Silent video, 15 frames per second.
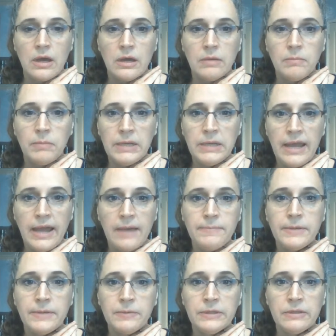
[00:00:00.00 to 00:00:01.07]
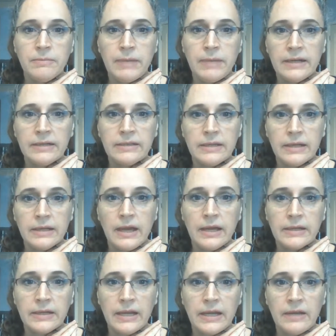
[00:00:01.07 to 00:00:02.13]
Be happy with the body that
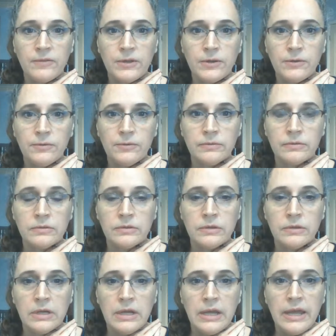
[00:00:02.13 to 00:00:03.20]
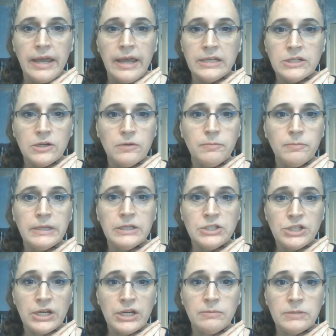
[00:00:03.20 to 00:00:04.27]
God gave you, and don't be
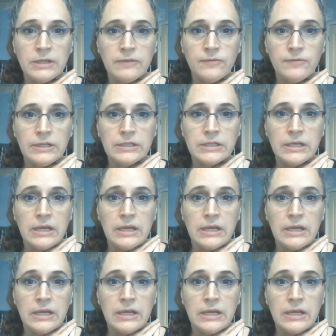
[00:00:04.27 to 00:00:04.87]
ashamed of it.